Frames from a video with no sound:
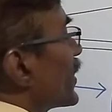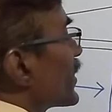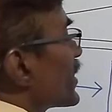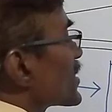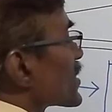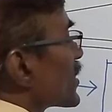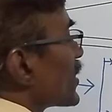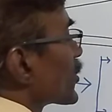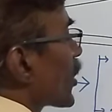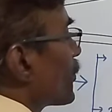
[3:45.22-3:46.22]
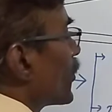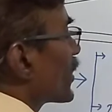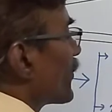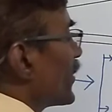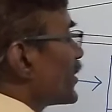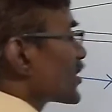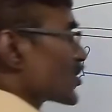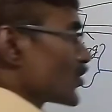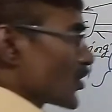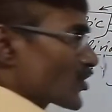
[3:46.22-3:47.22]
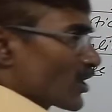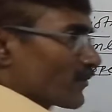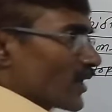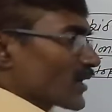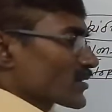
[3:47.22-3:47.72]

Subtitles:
it is? The topography in the situation of the earth